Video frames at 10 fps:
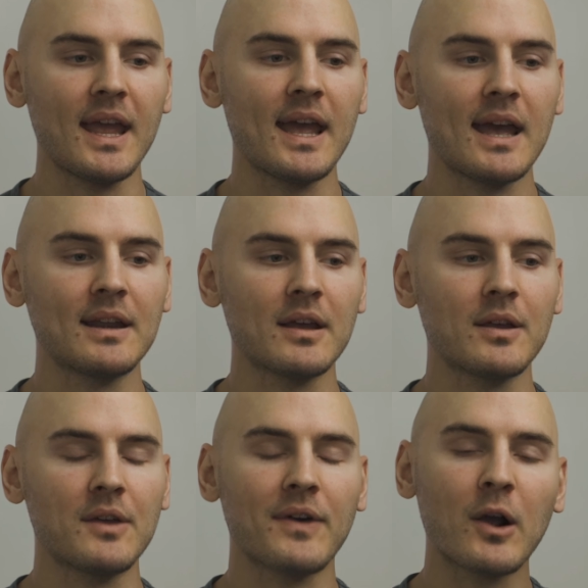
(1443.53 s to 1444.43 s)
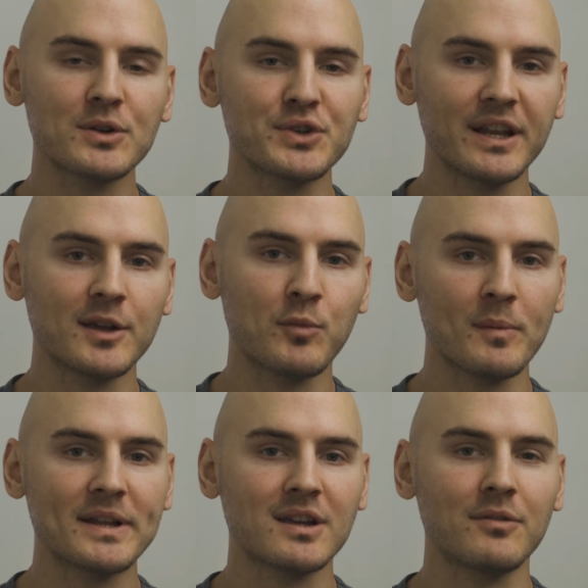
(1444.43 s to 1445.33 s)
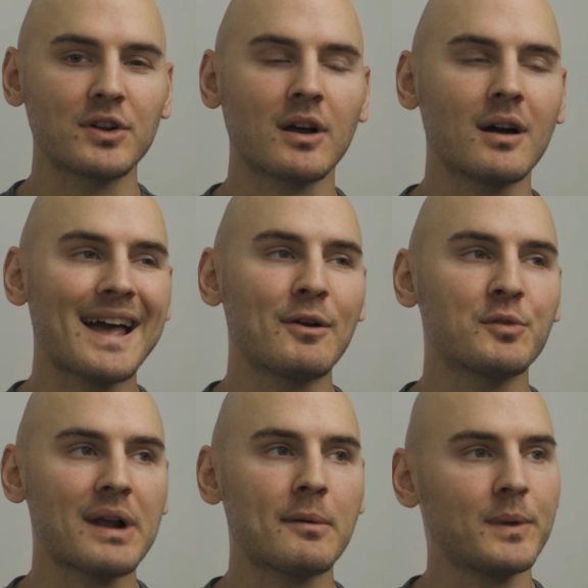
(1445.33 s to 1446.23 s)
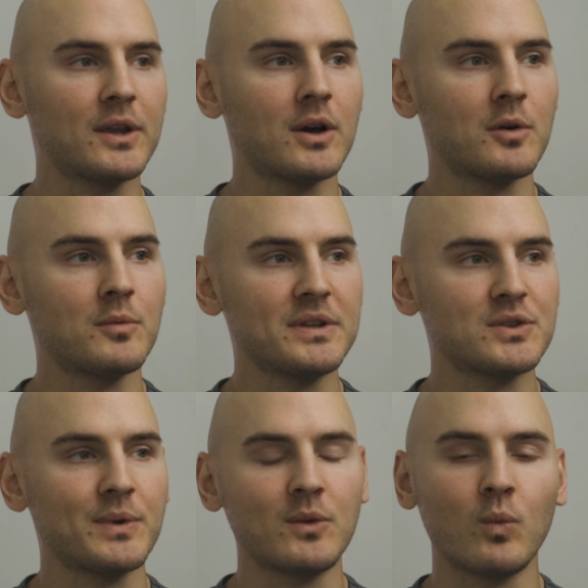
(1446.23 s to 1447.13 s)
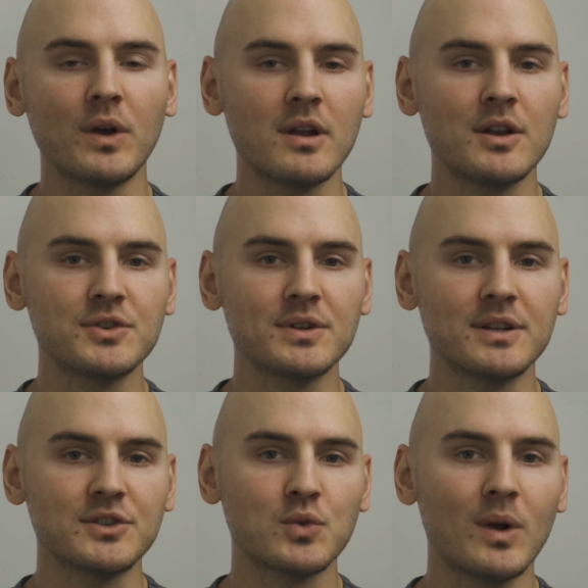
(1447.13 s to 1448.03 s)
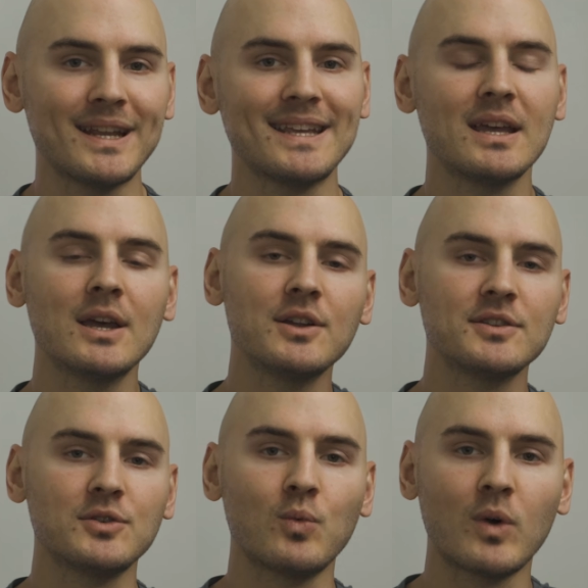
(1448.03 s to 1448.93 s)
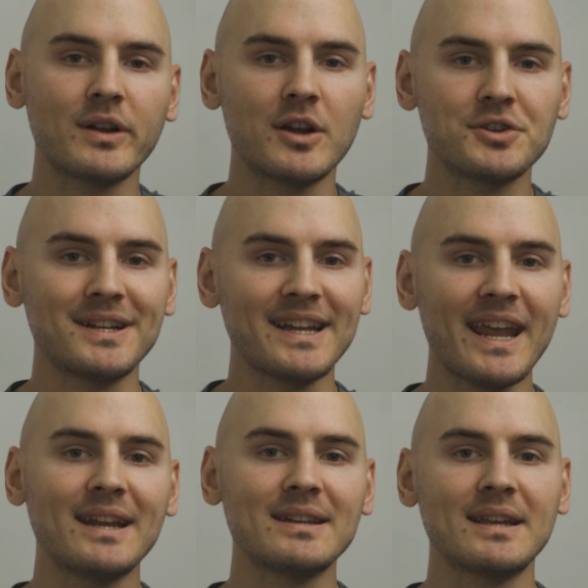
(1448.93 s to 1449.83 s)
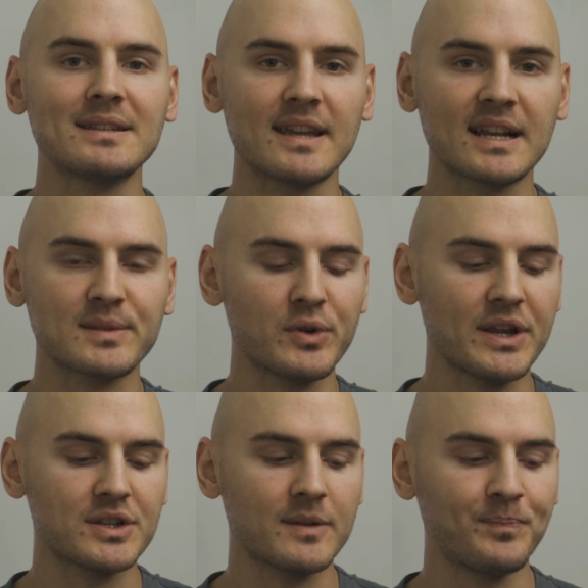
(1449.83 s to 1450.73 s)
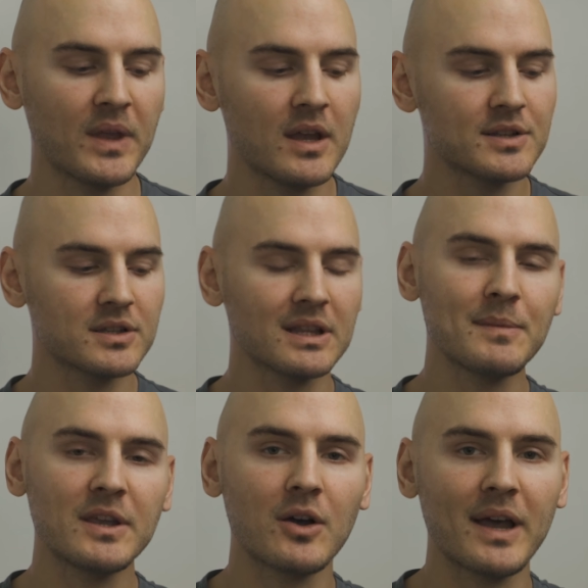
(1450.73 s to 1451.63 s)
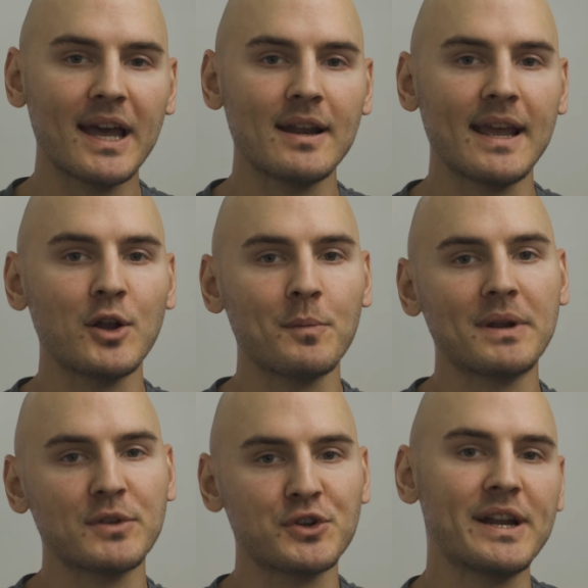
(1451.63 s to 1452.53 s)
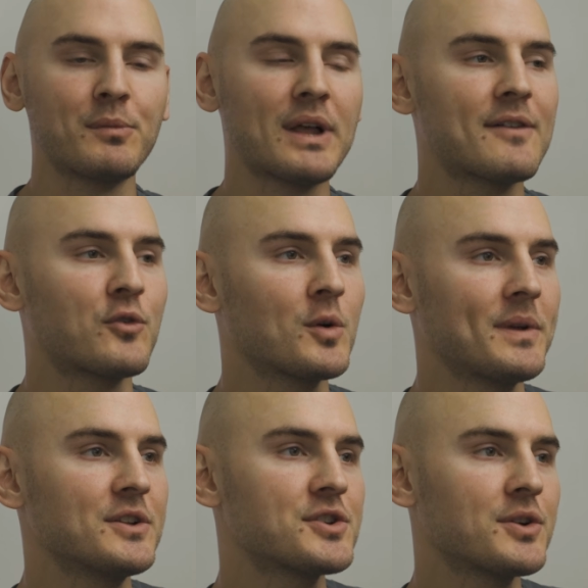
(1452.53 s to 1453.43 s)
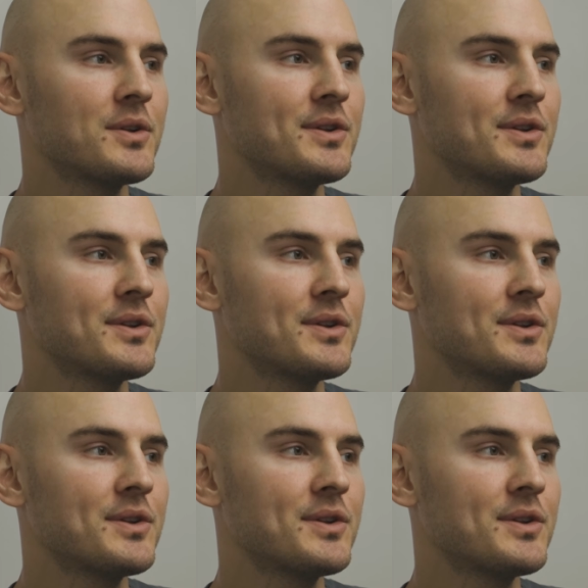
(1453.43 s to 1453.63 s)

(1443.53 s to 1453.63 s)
And if I were trading a poor man's covered call, I would probably go between 120 to 180 days to expiration. So let me go ahead and open up the trading platform and show